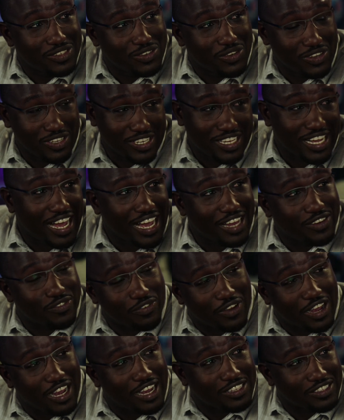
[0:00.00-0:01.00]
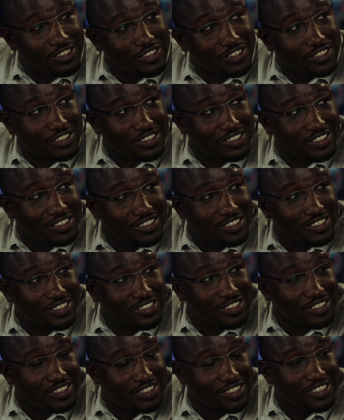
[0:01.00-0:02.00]
or Godfather. Air
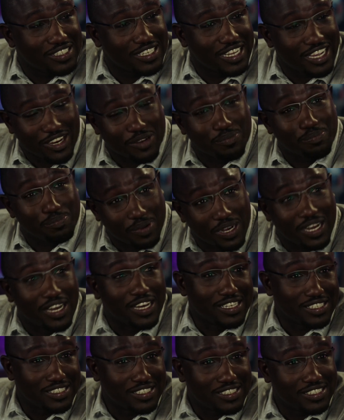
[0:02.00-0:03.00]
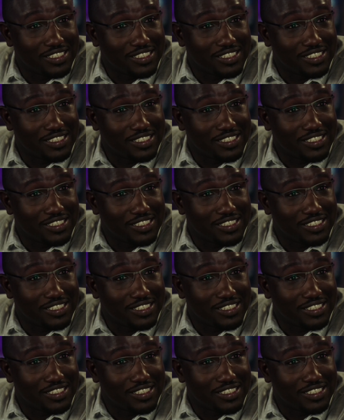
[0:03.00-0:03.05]
Bud. Air Bud.